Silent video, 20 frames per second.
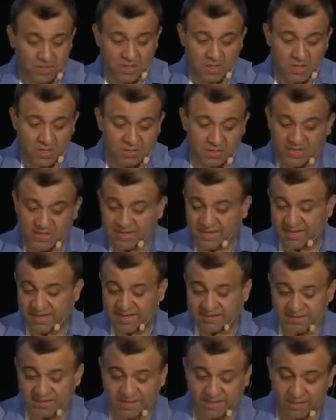It can
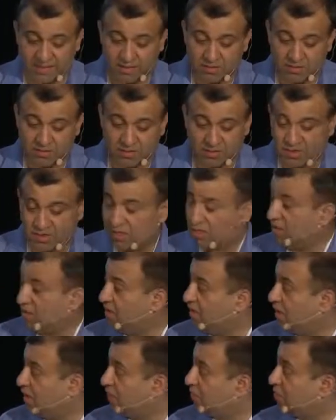scale
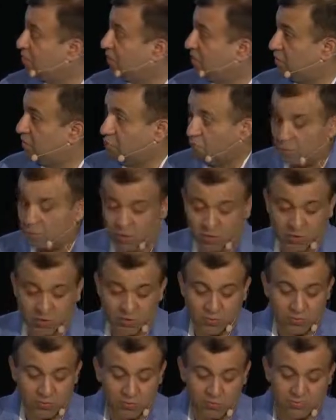0 pod
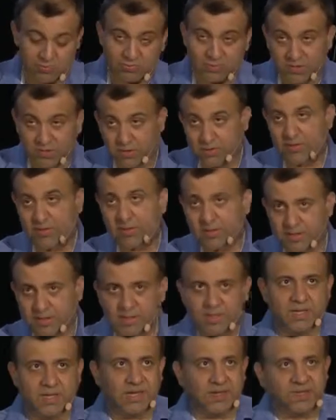to
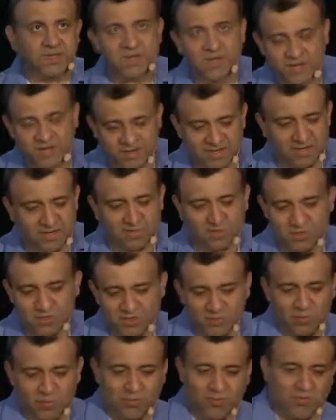theoretically infinite pods.
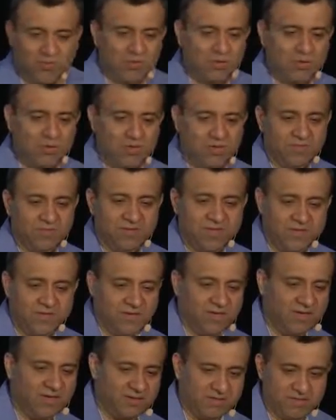Hopefully you never need
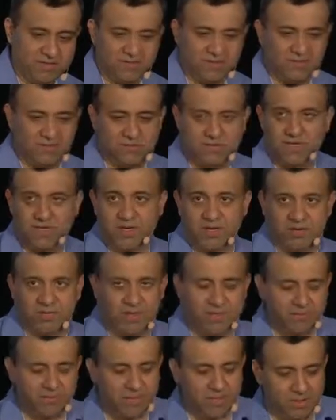it, otherwise you'll get a
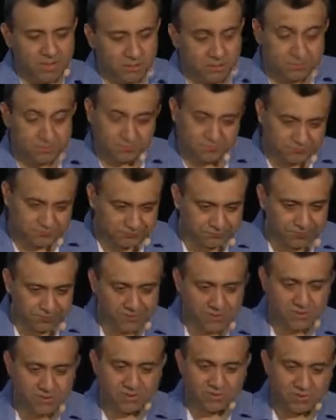big bill.
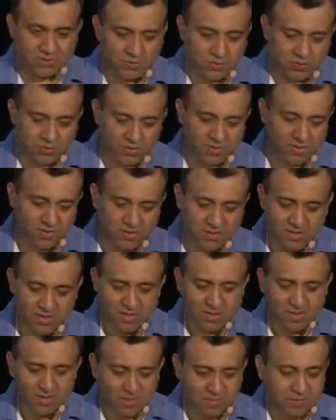So,
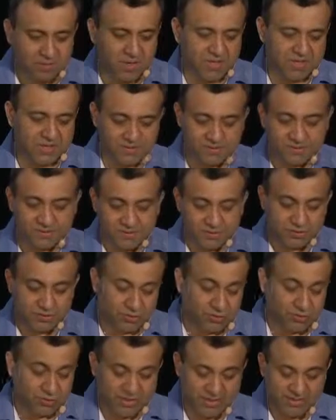but
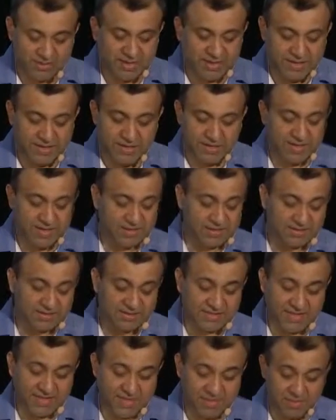sure, it is
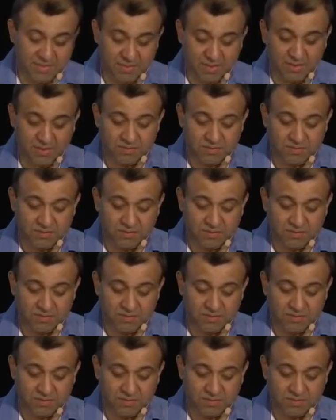scalable.